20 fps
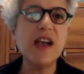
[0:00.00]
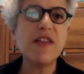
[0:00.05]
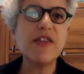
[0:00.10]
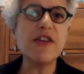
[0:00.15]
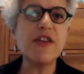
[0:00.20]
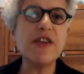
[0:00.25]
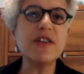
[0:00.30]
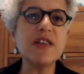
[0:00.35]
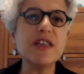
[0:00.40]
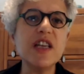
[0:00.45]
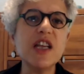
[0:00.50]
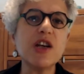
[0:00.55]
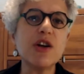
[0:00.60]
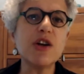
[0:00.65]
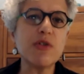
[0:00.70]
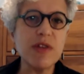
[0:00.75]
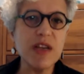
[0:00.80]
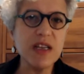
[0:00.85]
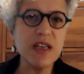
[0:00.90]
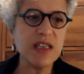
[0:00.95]
There's an
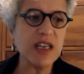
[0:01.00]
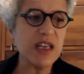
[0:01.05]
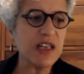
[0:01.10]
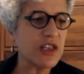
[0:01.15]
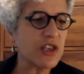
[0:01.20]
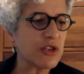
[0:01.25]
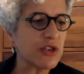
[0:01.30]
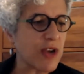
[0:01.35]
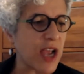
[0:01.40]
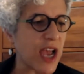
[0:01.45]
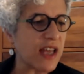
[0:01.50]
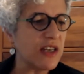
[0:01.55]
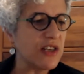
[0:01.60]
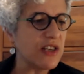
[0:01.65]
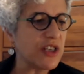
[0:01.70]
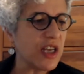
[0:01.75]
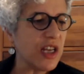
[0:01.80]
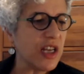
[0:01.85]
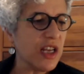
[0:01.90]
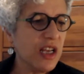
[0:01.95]
increasing
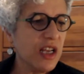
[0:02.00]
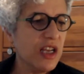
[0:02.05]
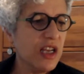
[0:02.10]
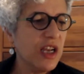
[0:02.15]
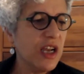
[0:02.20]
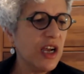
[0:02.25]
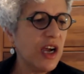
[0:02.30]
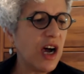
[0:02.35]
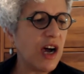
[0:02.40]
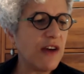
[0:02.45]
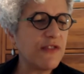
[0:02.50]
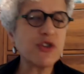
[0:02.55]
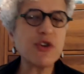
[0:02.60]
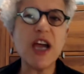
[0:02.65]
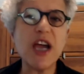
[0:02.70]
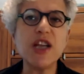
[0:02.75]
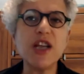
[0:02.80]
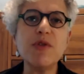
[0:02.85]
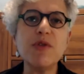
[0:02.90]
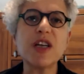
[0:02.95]
strategy of
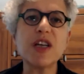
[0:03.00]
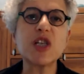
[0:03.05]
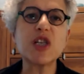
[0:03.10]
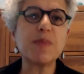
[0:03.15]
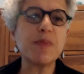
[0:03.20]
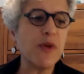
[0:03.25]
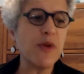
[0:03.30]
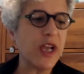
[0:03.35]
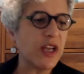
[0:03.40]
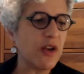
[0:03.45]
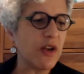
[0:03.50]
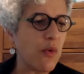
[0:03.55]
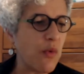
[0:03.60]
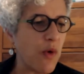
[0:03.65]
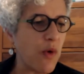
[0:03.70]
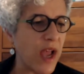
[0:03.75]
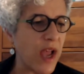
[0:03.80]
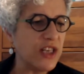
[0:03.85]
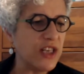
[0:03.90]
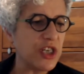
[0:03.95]
trying to exploit
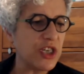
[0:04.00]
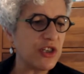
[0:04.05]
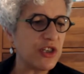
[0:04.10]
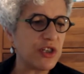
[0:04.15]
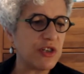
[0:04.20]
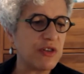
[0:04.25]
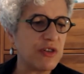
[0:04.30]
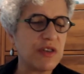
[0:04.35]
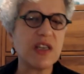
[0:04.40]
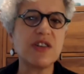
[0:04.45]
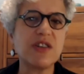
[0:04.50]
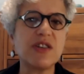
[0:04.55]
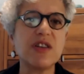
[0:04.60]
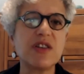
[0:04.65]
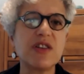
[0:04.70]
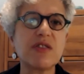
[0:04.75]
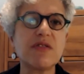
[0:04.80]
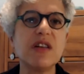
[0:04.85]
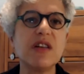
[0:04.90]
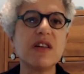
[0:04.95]
wedge issues such
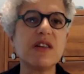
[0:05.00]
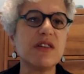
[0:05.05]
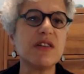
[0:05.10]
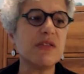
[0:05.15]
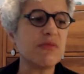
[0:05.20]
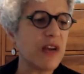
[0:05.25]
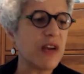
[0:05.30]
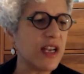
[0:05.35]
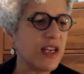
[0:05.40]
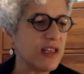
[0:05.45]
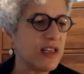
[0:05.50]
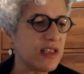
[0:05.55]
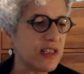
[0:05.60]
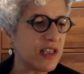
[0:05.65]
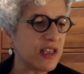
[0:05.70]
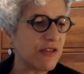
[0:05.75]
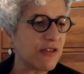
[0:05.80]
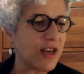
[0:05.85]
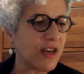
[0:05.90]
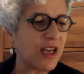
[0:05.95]
as critical race
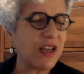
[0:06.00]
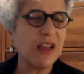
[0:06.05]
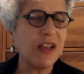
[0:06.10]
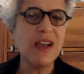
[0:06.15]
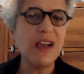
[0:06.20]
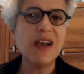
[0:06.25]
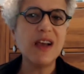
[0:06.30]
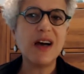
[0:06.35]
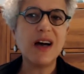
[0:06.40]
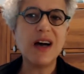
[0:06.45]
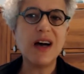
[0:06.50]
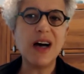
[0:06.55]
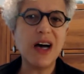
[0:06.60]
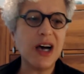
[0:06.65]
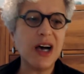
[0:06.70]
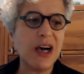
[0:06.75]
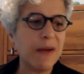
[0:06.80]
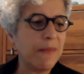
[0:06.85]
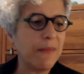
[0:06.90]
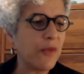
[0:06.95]
theory
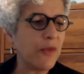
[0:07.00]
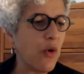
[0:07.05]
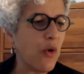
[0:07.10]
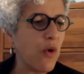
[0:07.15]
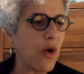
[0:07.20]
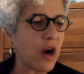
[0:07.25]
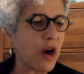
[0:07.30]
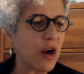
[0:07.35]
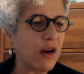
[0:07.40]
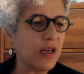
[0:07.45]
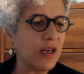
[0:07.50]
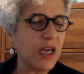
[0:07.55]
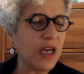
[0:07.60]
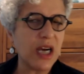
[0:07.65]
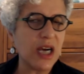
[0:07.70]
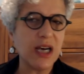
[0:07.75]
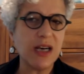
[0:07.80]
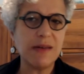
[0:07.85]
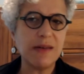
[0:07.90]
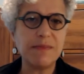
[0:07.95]
um, or
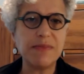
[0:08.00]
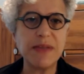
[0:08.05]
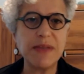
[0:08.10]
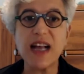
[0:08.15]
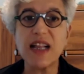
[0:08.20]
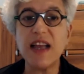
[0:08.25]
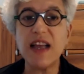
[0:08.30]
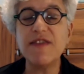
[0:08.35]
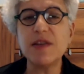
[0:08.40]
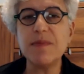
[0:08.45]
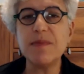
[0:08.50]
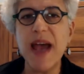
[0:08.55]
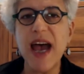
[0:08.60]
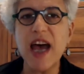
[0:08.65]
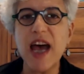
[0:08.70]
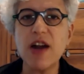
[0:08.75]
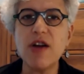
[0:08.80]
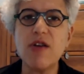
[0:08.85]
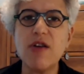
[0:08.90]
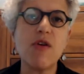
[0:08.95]
uh, Black Lives
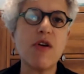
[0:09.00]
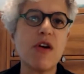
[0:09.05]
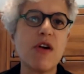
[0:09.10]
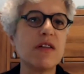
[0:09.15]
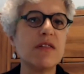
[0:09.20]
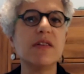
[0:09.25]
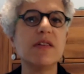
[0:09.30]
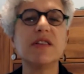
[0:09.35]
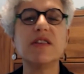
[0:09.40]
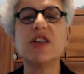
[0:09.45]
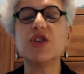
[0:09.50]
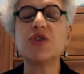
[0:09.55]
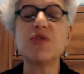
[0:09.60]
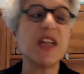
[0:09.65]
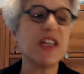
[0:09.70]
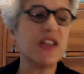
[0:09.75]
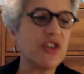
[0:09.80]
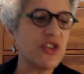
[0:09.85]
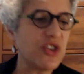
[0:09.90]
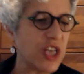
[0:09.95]
Matter or the
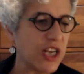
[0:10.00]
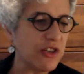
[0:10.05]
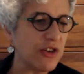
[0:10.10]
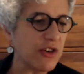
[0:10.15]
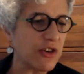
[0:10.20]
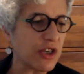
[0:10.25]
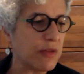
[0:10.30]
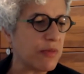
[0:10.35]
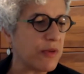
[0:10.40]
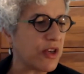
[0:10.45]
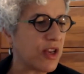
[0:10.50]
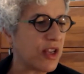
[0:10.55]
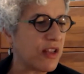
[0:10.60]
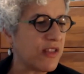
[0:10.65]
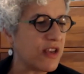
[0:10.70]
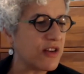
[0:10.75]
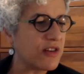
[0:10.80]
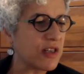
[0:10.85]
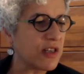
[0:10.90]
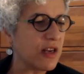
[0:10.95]
transgender community.
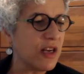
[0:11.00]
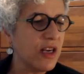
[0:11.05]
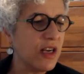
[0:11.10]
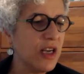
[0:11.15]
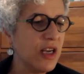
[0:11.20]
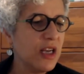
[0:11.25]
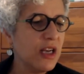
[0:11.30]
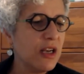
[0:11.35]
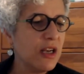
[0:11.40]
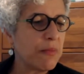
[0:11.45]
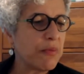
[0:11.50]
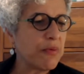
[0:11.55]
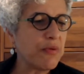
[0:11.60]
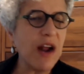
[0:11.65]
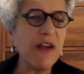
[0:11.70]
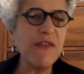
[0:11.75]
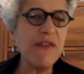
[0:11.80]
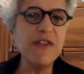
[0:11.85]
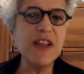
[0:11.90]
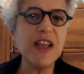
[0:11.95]
There's a
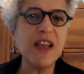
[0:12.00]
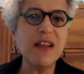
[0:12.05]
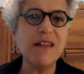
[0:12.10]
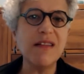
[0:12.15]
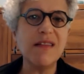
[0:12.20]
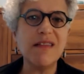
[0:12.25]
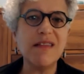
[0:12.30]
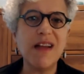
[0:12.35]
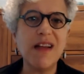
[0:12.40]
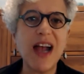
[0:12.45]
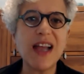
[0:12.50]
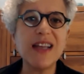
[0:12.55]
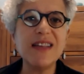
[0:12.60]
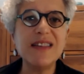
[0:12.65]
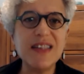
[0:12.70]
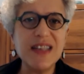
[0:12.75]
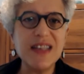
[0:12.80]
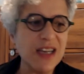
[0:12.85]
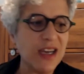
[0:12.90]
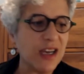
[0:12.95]
prevalent
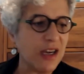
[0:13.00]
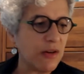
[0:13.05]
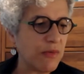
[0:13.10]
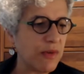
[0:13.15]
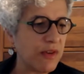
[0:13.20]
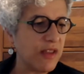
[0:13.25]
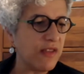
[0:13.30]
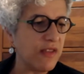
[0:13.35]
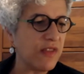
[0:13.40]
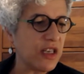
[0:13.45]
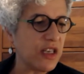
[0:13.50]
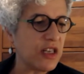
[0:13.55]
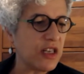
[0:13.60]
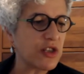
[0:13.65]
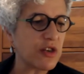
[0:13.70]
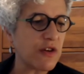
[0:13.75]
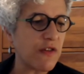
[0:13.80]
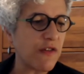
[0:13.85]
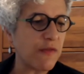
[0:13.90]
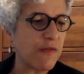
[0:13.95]
idea within the
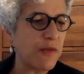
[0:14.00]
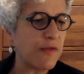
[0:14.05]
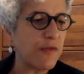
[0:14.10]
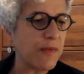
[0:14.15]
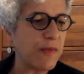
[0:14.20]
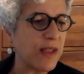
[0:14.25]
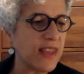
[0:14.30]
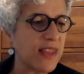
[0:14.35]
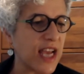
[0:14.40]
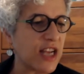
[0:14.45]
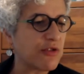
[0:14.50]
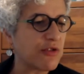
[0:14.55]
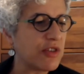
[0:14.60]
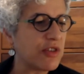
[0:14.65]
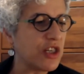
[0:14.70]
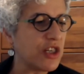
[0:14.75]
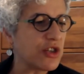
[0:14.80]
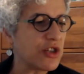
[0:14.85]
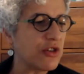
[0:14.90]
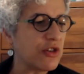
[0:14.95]
conservative movement that
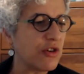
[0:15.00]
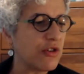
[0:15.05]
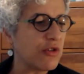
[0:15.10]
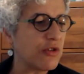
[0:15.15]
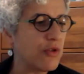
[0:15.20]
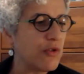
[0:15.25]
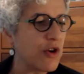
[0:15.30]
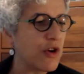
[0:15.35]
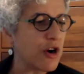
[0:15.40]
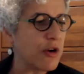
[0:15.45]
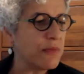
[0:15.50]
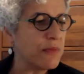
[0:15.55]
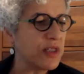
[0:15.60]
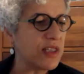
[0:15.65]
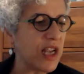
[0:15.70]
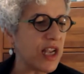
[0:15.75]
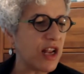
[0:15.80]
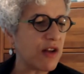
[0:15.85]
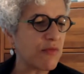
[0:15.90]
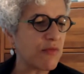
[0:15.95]
traditional
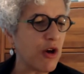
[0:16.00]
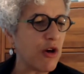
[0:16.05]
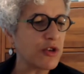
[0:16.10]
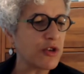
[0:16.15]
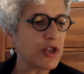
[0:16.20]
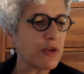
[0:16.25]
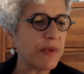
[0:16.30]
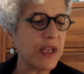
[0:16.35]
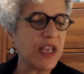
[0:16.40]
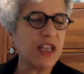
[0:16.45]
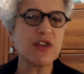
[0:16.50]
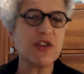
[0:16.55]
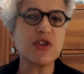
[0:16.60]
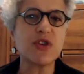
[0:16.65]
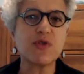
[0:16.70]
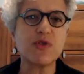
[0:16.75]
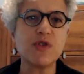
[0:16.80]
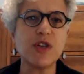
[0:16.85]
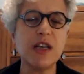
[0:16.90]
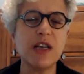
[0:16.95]
norms and roles are being
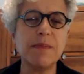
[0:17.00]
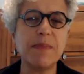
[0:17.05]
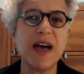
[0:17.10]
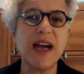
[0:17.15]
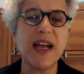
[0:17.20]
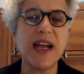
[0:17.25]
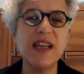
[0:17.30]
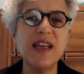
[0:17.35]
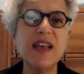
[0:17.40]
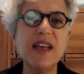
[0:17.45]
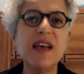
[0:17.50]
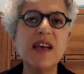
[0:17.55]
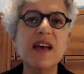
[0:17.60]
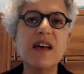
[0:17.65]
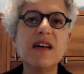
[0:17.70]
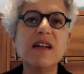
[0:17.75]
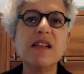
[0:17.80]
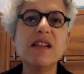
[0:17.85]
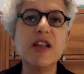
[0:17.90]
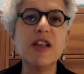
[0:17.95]
destroyed by
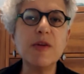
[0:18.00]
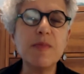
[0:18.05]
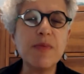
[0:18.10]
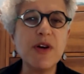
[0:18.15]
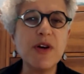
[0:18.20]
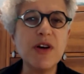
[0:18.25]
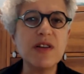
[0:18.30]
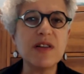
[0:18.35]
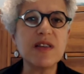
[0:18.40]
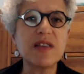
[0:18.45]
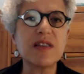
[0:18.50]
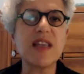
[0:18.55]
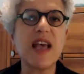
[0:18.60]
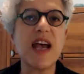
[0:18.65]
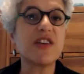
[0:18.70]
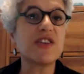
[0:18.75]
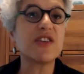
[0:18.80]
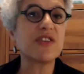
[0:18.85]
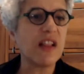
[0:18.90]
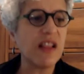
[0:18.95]
liberals
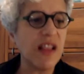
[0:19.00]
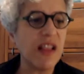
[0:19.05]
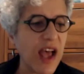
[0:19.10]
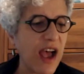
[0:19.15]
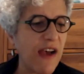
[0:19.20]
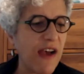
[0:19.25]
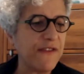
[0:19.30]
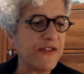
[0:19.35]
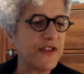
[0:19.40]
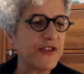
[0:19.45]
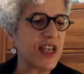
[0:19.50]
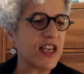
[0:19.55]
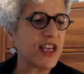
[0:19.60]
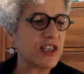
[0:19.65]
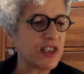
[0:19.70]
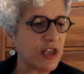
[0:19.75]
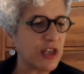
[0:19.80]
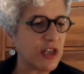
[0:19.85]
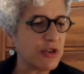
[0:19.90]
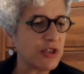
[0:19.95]
slash the left
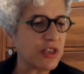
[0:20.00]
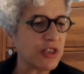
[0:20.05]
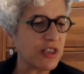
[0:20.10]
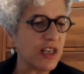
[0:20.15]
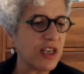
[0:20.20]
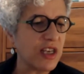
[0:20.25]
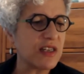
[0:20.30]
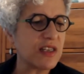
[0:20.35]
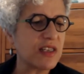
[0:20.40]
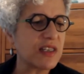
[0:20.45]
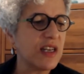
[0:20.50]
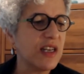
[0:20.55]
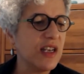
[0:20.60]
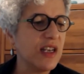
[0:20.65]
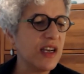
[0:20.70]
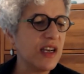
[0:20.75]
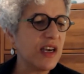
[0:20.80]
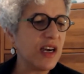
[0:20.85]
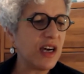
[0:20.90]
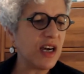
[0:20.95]
slash socialists
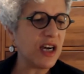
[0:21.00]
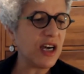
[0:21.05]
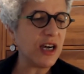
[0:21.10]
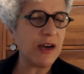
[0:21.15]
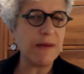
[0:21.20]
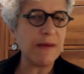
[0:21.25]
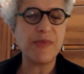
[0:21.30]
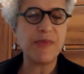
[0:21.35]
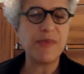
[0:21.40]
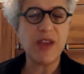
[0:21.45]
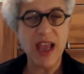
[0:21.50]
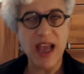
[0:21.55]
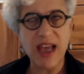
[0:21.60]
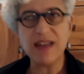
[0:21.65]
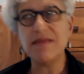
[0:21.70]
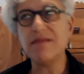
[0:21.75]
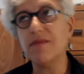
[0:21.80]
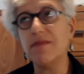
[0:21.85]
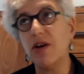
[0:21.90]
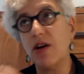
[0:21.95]
uh,
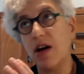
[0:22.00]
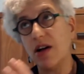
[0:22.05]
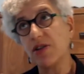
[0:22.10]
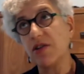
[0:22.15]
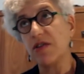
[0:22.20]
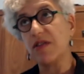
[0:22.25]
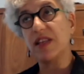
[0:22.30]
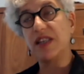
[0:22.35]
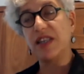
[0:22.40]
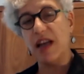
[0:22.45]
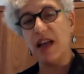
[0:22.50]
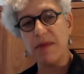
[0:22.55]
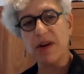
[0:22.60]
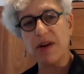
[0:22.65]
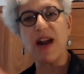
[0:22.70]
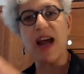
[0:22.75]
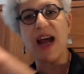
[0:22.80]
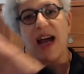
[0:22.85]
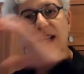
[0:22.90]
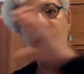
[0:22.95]
and also the
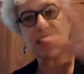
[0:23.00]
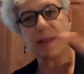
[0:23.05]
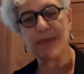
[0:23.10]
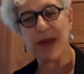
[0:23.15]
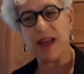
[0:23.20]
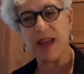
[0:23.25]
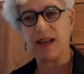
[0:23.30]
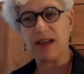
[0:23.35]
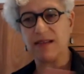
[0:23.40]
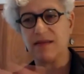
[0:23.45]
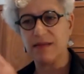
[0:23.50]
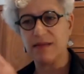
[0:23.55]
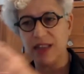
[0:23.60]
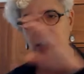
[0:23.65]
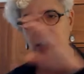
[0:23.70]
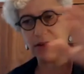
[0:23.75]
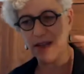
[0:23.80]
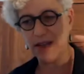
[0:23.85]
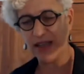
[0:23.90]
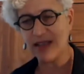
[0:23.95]
Democrats being,
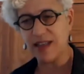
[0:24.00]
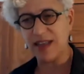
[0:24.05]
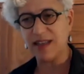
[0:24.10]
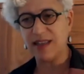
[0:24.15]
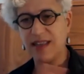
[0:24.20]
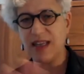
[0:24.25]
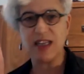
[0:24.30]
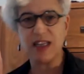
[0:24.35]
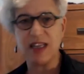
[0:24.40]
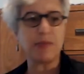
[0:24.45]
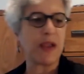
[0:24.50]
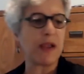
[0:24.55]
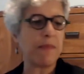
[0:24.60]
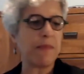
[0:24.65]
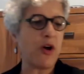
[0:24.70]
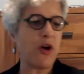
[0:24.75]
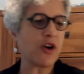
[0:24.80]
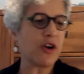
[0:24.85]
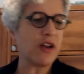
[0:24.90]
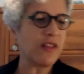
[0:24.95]
know, as they see as being
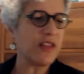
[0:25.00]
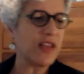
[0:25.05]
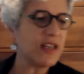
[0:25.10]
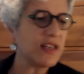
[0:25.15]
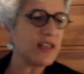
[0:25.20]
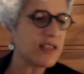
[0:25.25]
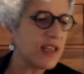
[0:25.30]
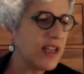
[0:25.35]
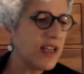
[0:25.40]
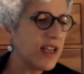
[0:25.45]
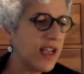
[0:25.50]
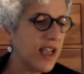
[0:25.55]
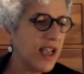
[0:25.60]
part of this.